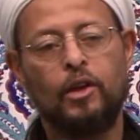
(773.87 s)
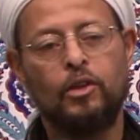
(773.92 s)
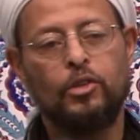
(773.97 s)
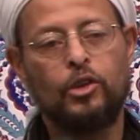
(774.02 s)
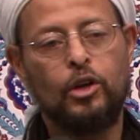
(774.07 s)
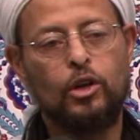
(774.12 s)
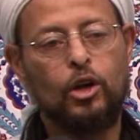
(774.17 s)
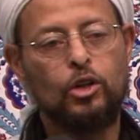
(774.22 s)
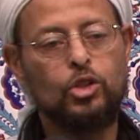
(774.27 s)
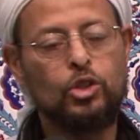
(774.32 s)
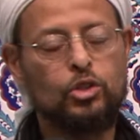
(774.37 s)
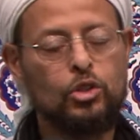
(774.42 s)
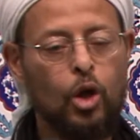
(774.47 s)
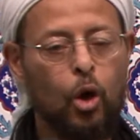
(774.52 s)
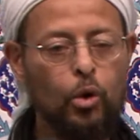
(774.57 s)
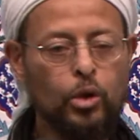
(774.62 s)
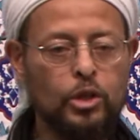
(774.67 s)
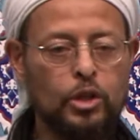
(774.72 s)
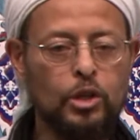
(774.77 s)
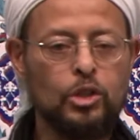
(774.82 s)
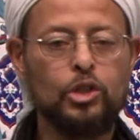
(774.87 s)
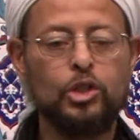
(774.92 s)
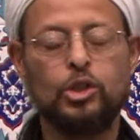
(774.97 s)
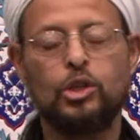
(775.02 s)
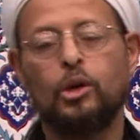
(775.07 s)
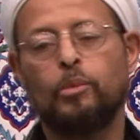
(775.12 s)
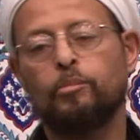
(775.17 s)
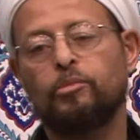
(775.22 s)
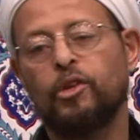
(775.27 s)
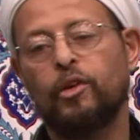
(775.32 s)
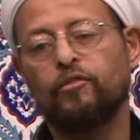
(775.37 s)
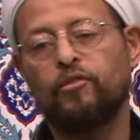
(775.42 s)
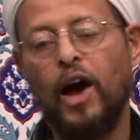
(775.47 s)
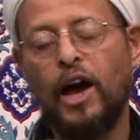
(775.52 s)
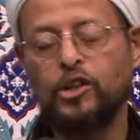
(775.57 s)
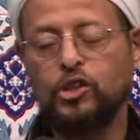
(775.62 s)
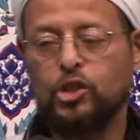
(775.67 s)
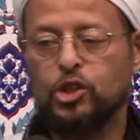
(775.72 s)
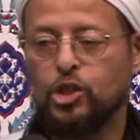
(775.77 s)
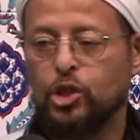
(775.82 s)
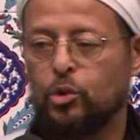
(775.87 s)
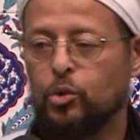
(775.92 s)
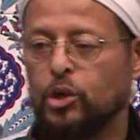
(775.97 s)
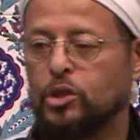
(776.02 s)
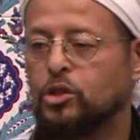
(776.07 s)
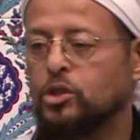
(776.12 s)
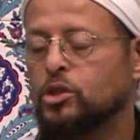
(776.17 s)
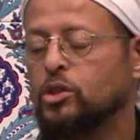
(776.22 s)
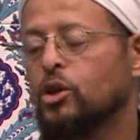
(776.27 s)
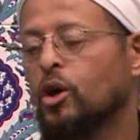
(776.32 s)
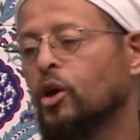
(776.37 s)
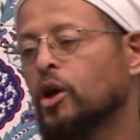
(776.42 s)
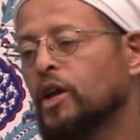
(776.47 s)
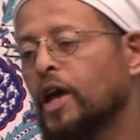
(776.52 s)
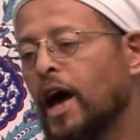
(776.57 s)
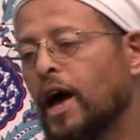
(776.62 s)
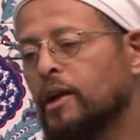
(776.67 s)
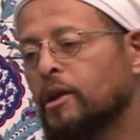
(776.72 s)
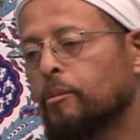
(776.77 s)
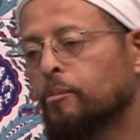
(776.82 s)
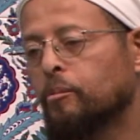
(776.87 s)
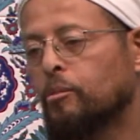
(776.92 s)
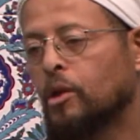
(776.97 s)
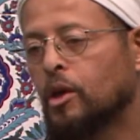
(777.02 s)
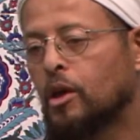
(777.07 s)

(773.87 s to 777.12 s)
the custodianship, the vicegerency on Adam,